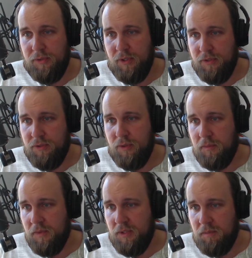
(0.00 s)
you're to
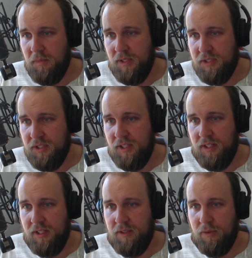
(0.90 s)
a big
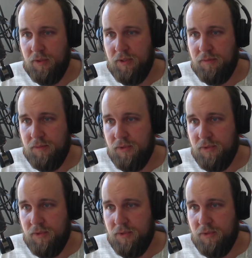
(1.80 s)
city or